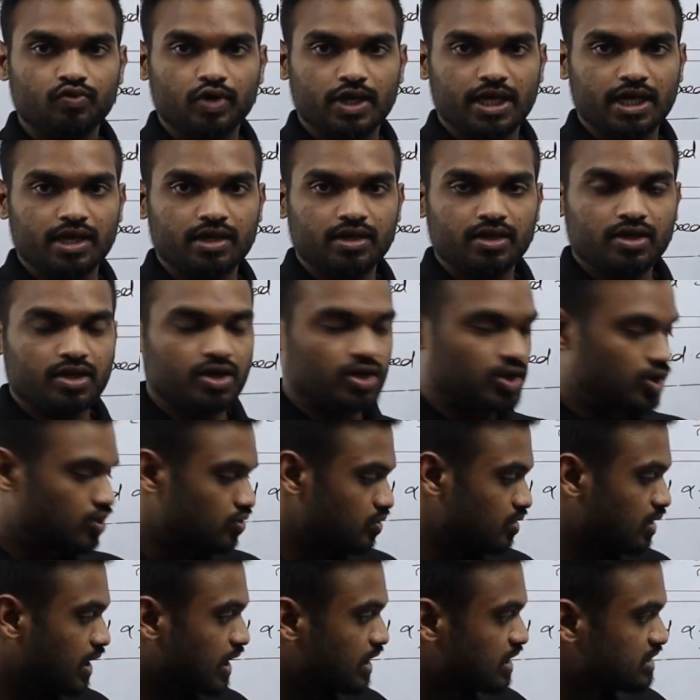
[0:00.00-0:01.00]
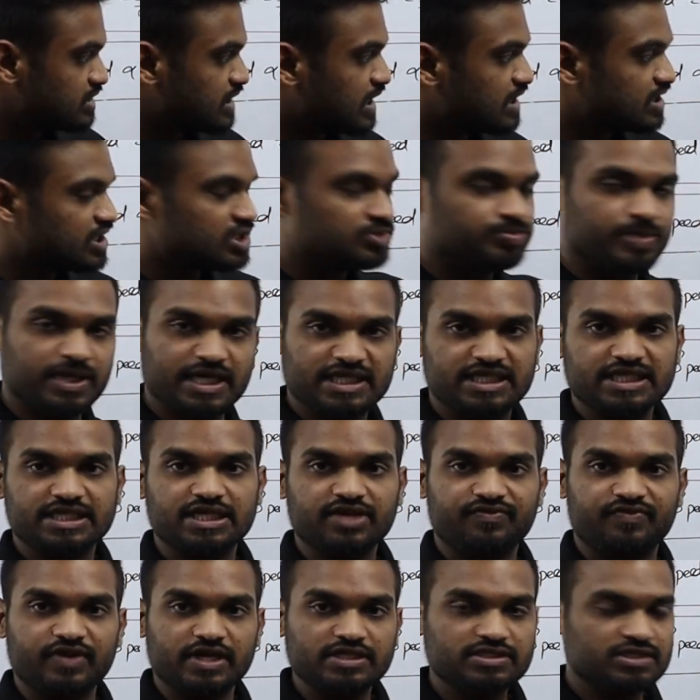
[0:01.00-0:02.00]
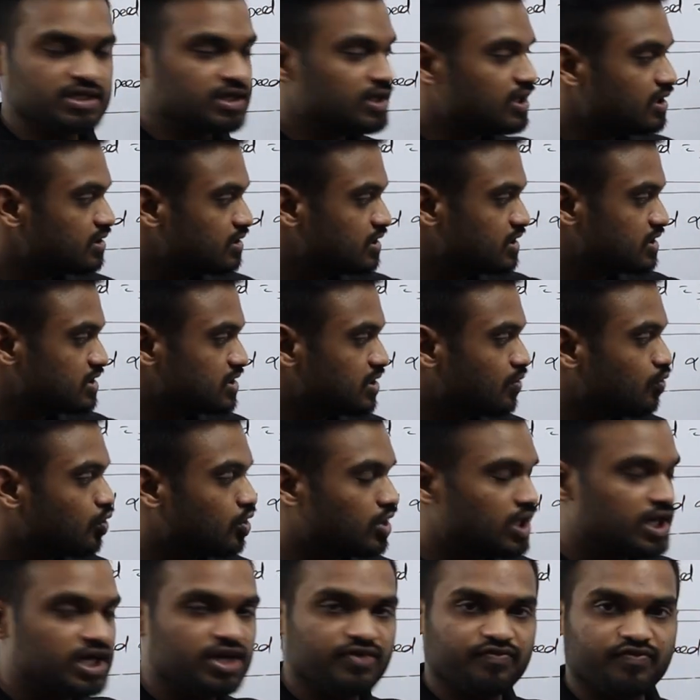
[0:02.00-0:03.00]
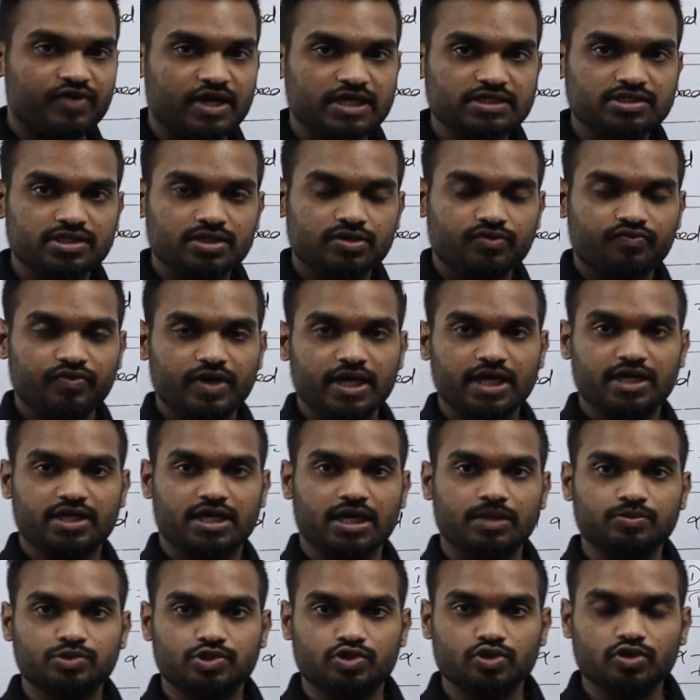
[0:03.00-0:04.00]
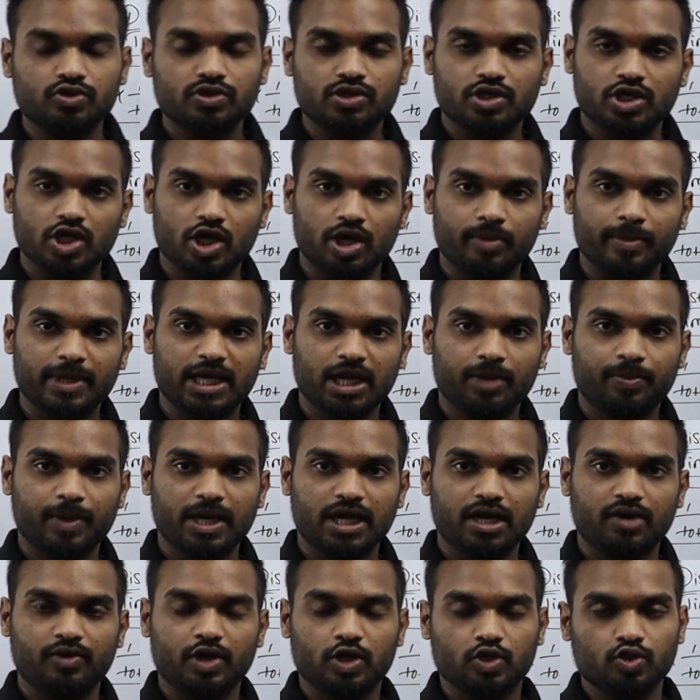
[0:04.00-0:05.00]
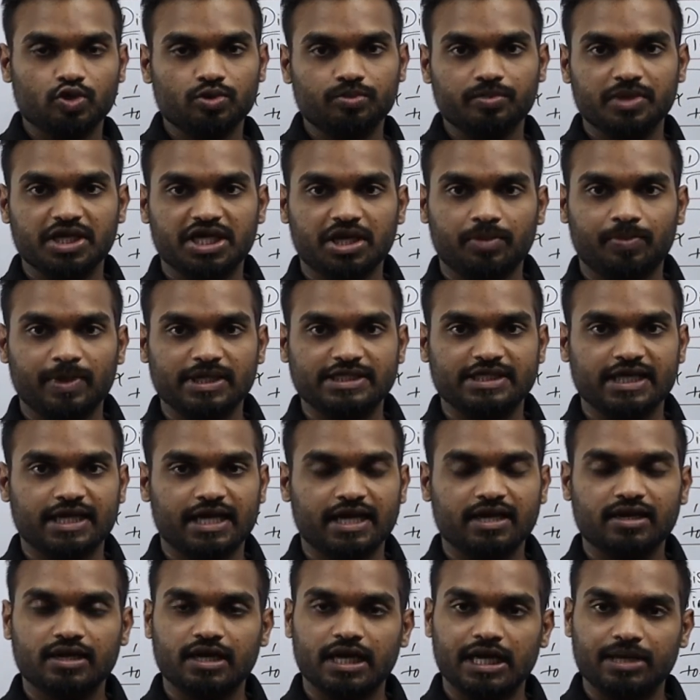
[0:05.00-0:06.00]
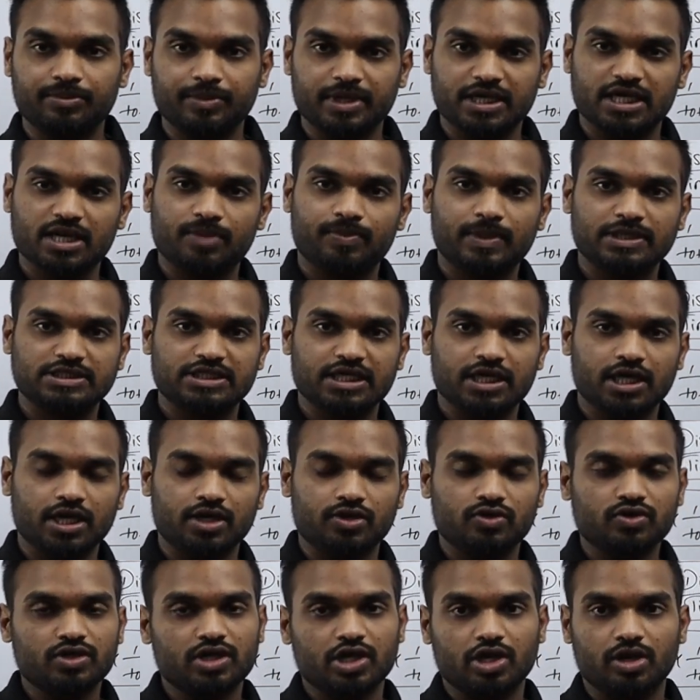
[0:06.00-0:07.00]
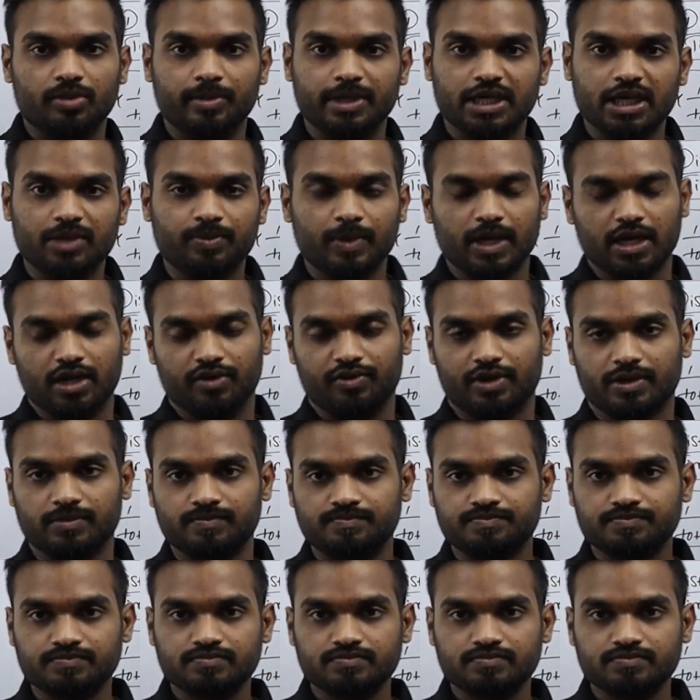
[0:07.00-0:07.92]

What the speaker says: Okay, now understand this basic difference. This is the only difference when it comes to kilometer per hour to meter per second and meter per second to kilometer per hour.